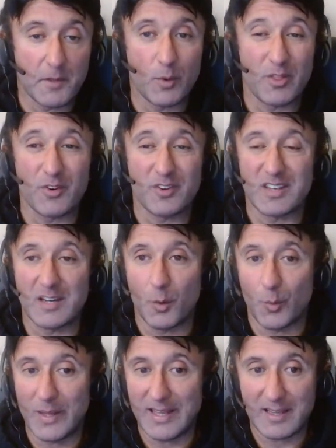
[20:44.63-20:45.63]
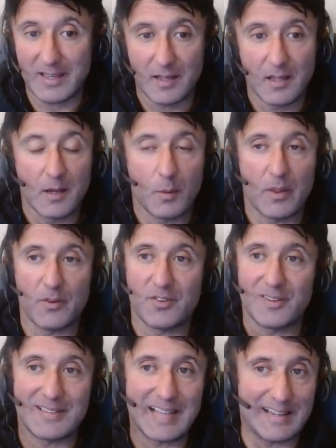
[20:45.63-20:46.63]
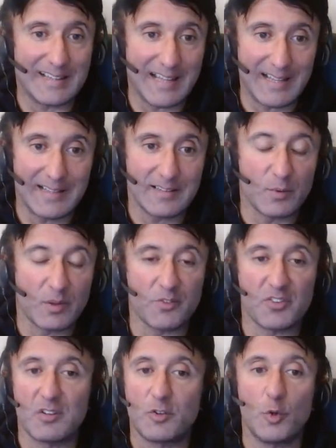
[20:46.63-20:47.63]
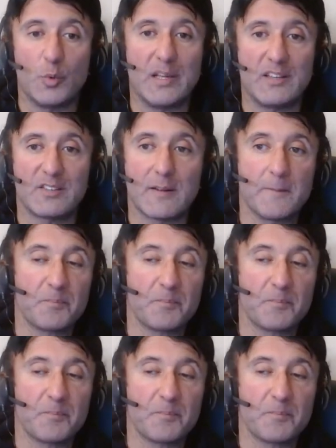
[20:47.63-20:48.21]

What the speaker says: Whether it's in a week, whether it's in 10 days, whether it's in 2 weeks,